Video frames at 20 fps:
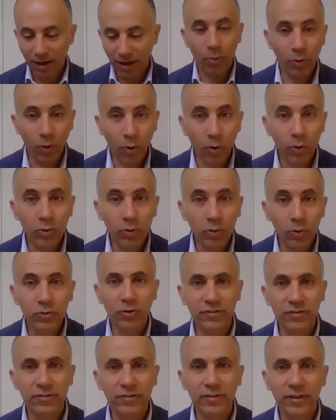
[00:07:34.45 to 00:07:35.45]
uh, our
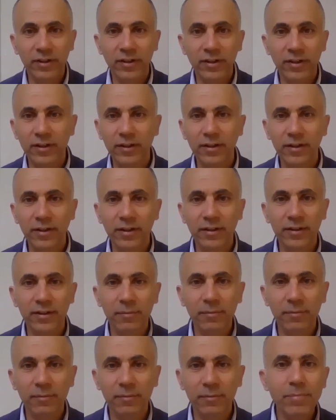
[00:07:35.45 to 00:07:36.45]
audience uh, uh,
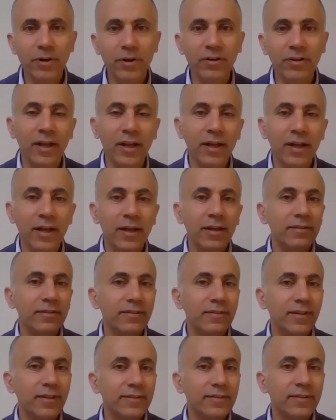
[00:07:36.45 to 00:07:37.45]
remembers,
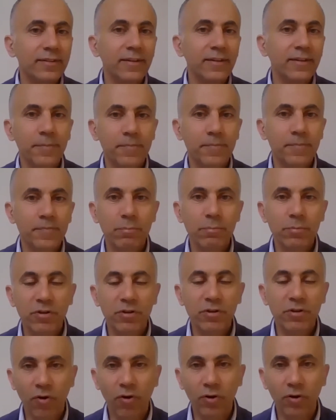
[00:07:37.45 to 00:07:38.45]
that um,
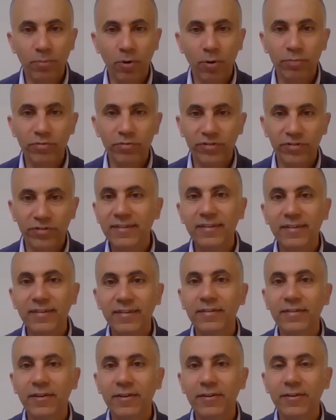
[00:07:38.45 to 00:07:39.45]
before Pope
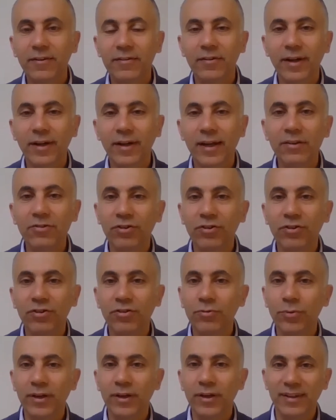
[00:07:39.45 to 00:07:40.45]
Francis, the, the
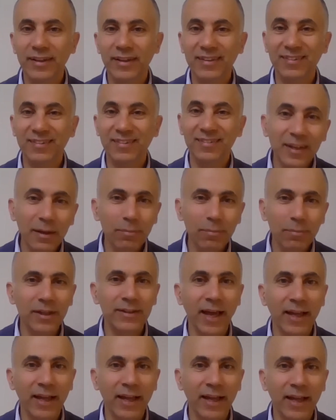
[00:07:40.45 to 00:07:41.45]
relations were
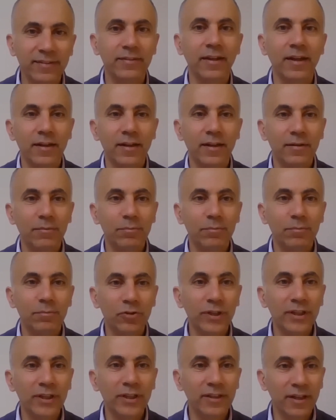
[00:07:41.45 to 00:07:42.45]
extremely tense
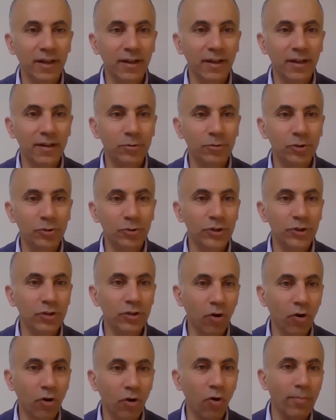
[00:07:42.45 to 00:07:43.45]
between, uh,
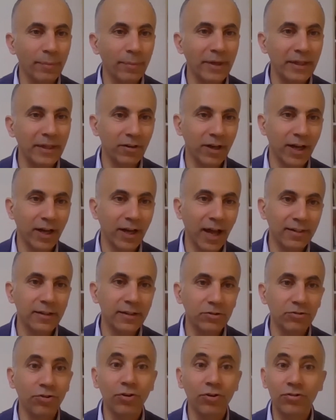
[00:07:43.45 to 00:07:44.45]
between Rome, I mean the
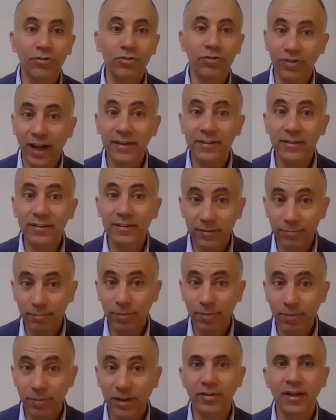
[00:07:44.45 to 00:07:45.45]
Catholic Church, and
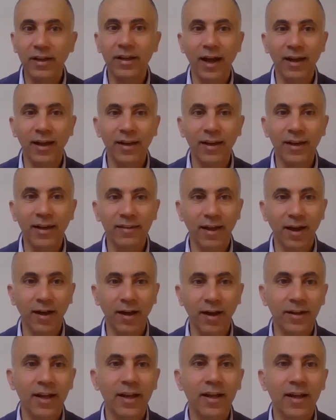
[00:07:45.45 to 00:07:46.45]
specifically
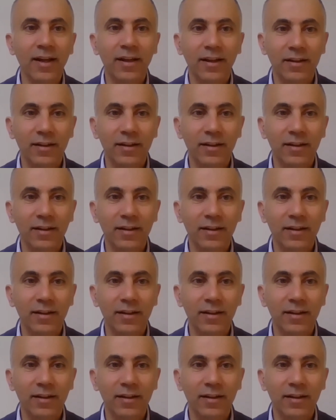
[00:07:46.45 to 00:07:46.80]
Al-Azhar, uh,